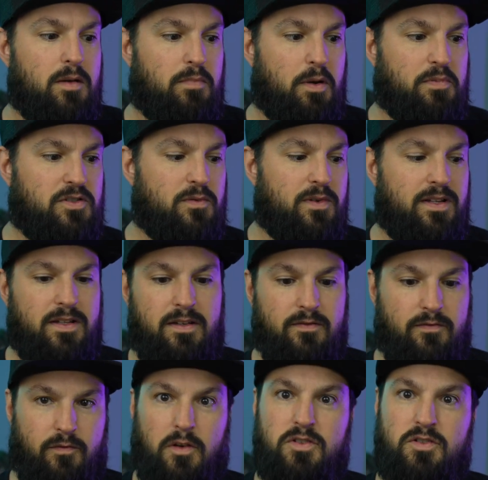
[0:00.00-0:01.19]
But between the
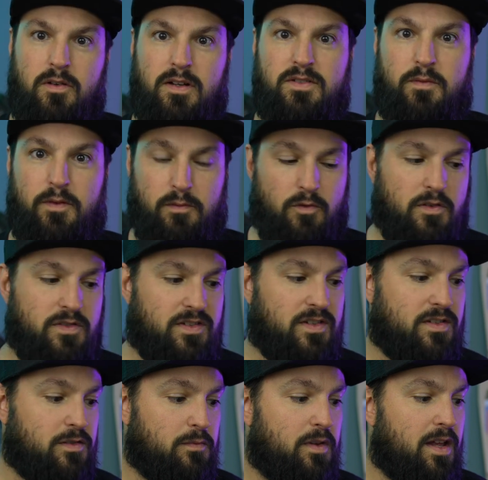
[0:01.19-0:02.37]
front trucks for the ROSA
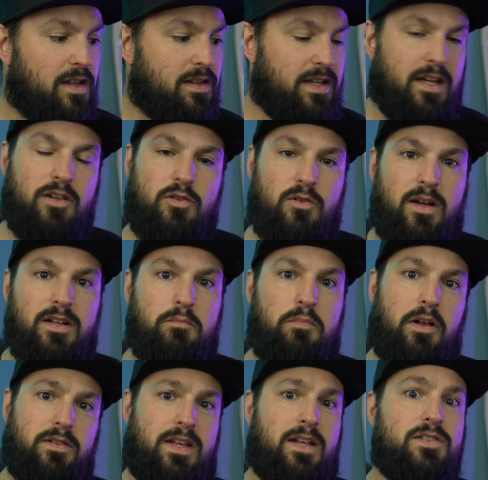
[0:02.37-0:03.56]
system, the integrated
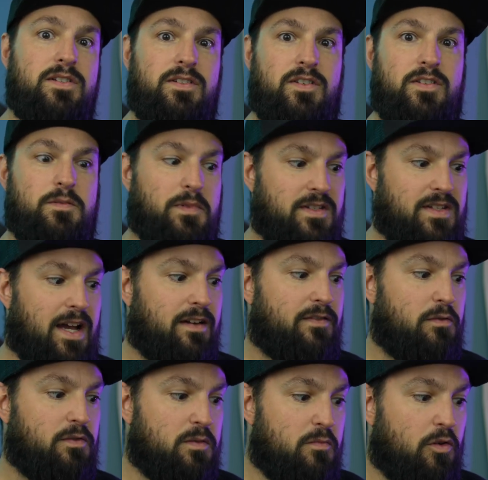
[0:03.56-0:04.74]
belt tensioning system inside of
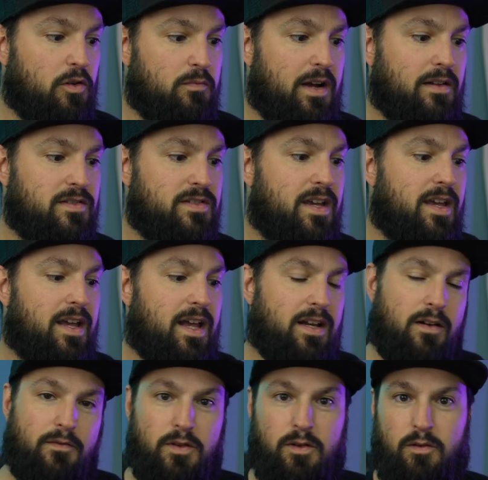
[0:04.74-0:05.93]
here with the motor mounts and
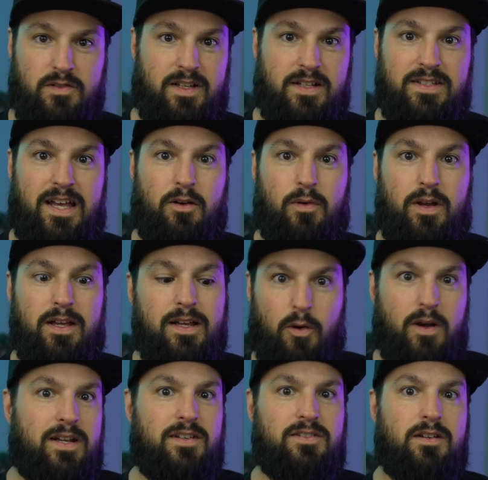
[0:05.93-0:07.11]
everything along those lines that way,
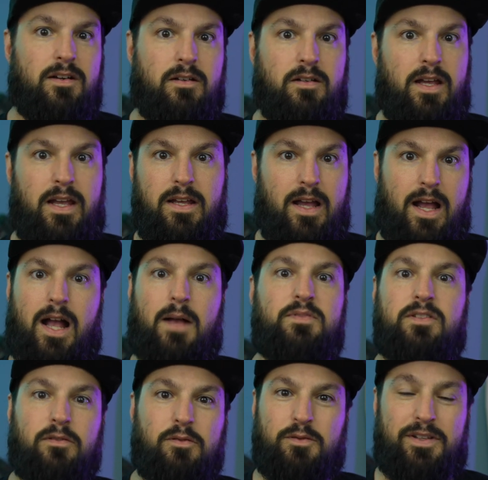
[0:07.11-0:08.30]
Hoyt has done a
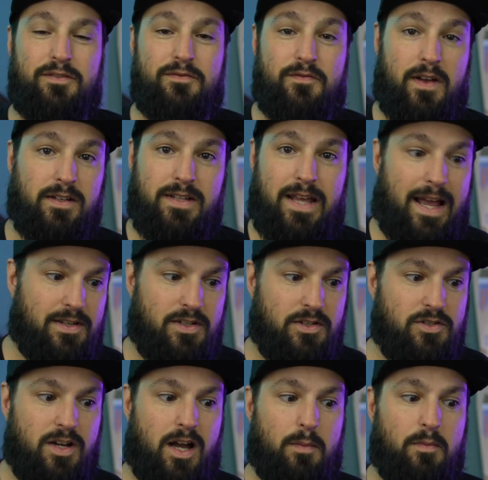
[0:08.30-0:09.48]
absolutely fantastic
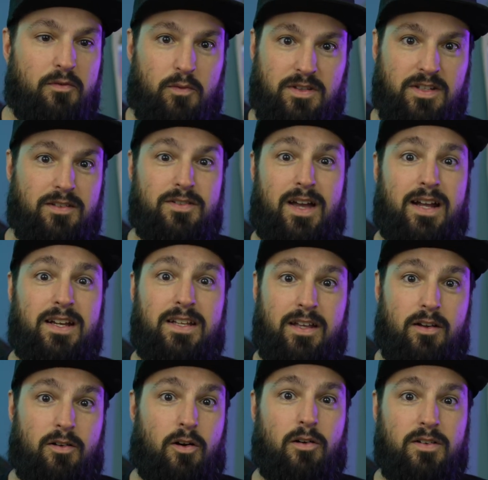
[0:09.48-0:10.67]
job with the designing
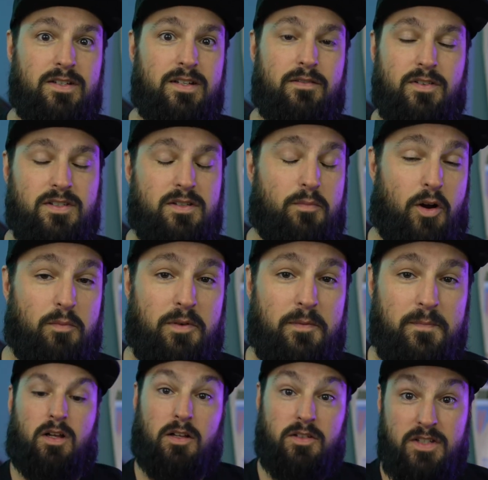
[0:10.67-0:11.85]
and R&D of this department.
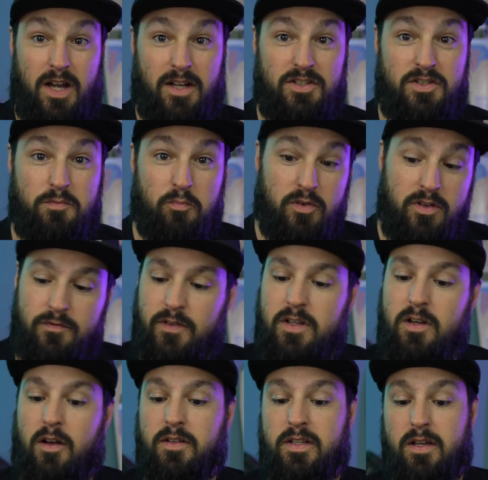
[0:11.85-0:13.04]
I'll touch briefly
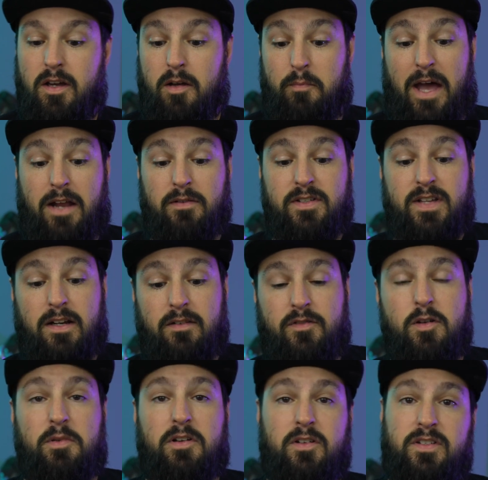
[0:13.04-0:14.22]
on the battery inside of
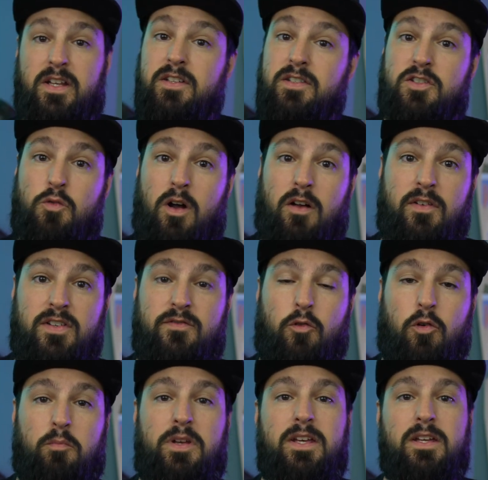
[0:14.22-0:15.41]
here because it is a
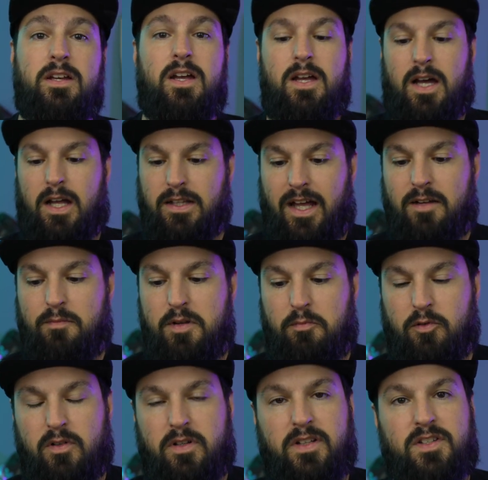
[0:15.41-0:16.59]
12S4P. A lot of
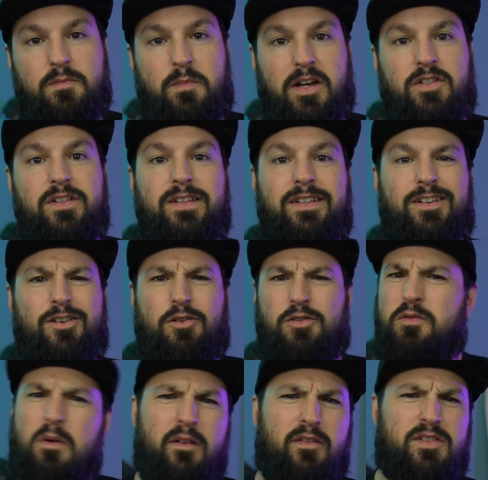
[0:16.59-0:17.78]
people look at the spec sheet and they go
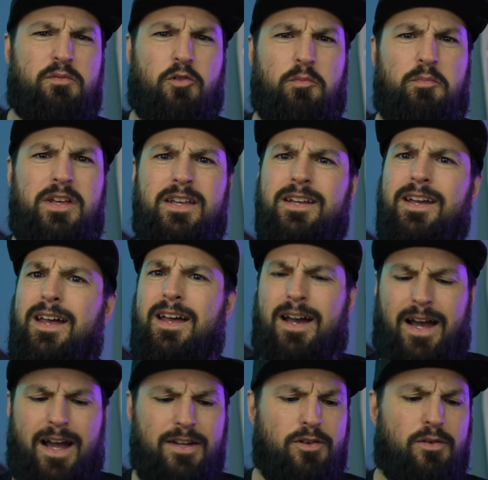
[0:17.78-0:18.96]
12S4P.
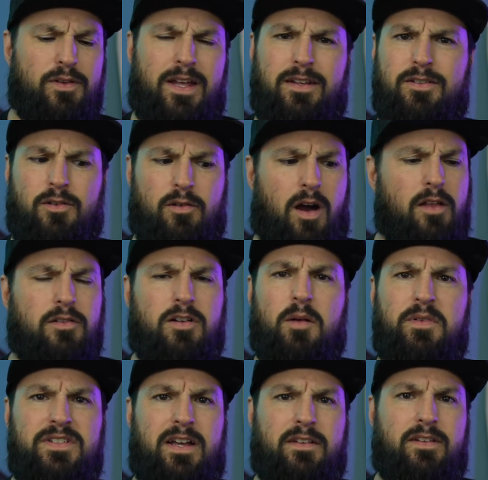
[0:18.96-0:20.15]
I know that, other
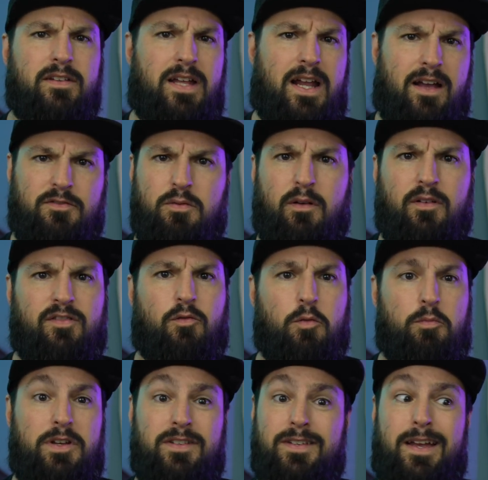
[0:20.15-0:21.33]
companies out there that have
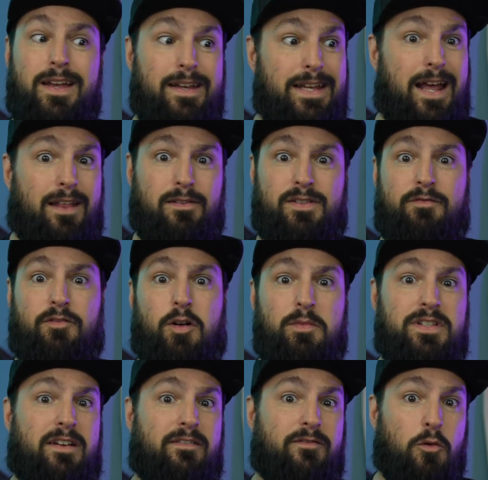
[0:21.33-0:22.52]
12S4Ps, now there's even companies
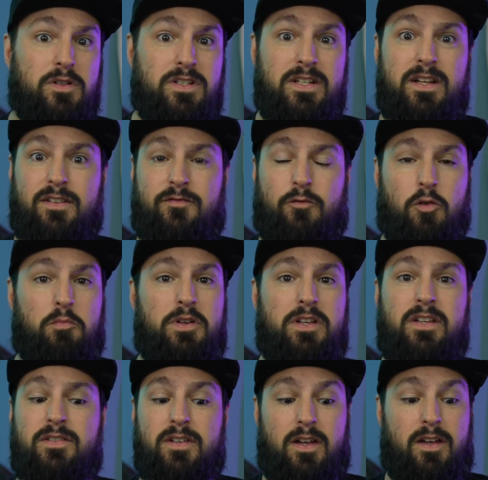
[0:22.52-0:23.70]
that have
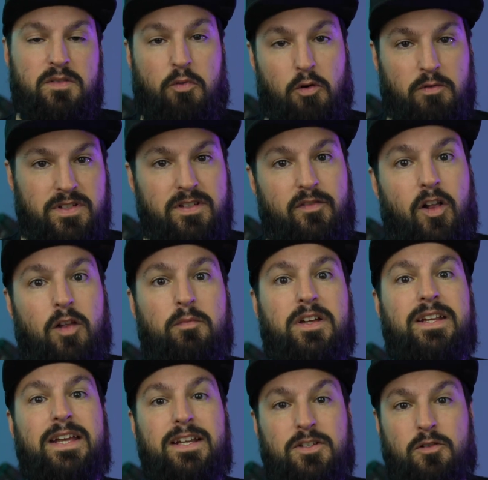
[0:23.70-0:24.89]
14S4Ps. This board was in
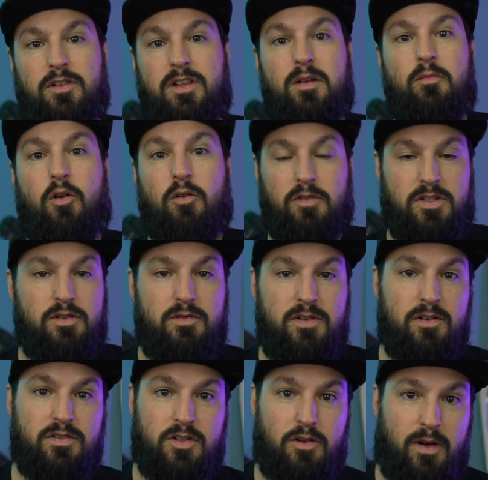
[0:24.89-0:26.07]
development. It took them over 2
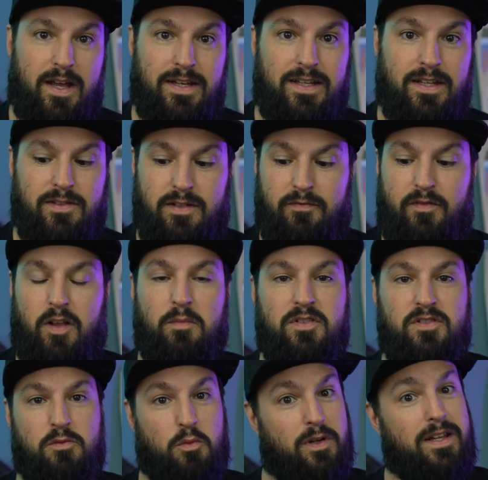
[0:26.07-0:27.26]
years to go ahead and get this in development.
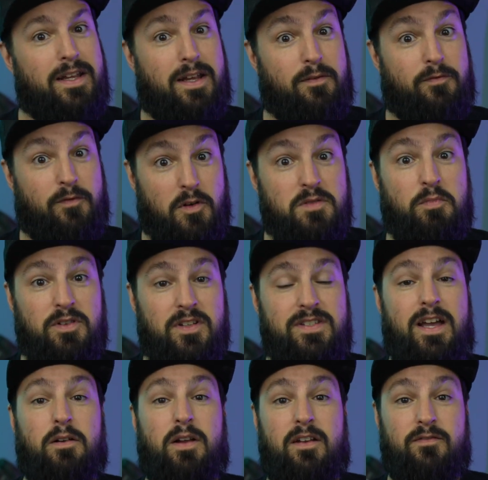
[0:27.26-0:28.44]
So when they first put this
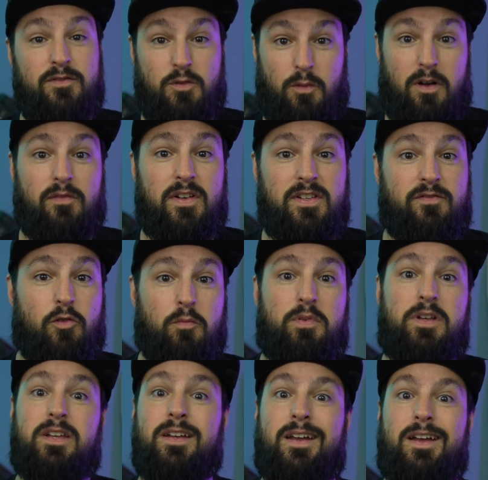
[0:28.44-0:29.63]
out, a
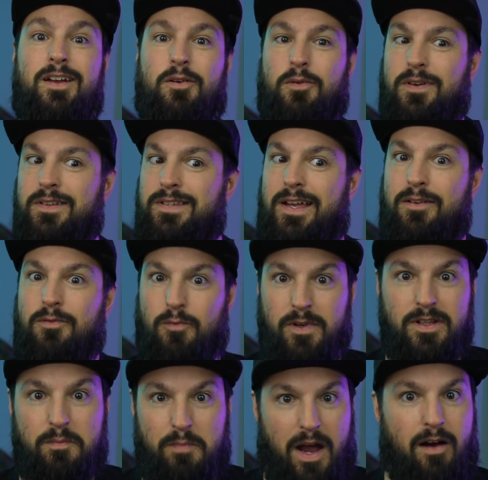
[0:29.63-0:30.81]
12S4P was a
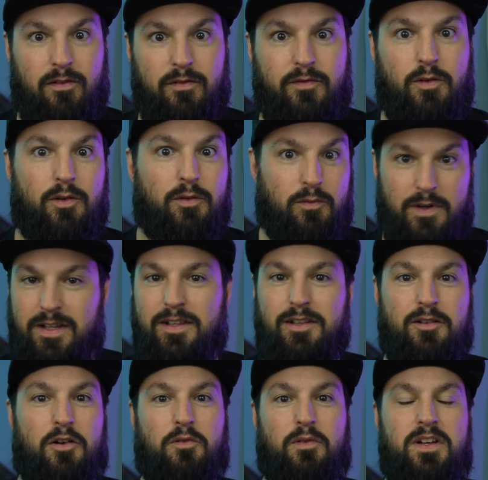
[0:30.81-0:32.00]
really powerful, really
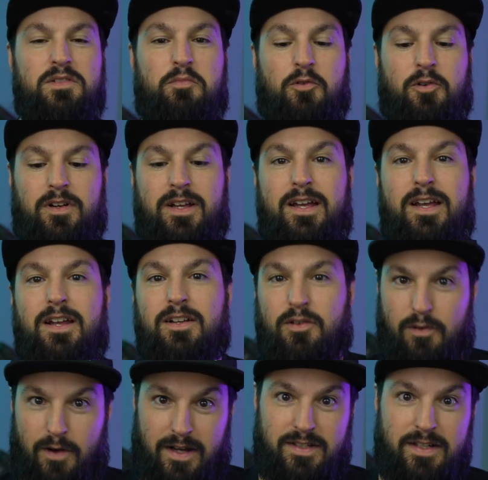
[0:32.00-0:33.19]
long range board.
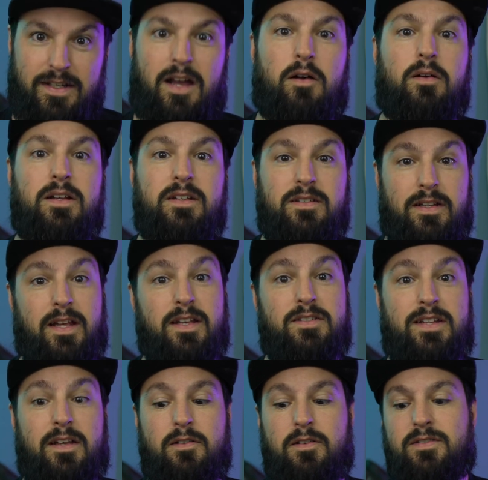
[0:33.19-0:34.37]
Granted, now in today's
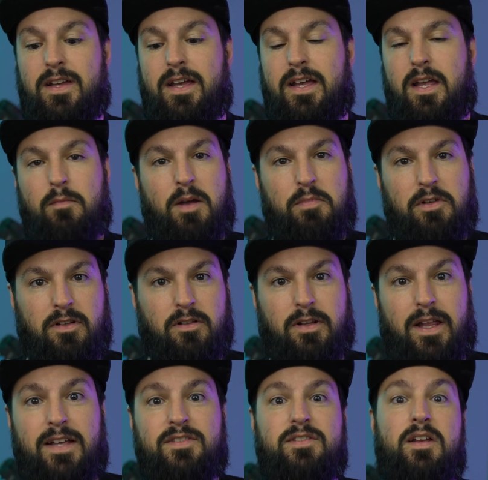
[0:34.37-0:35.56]
standards, it might be a little
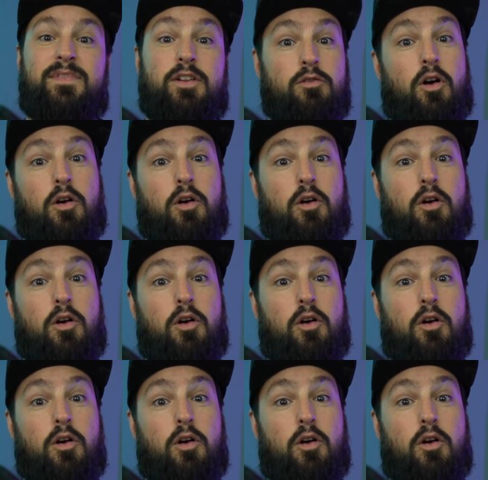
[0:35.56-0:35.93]
less. They're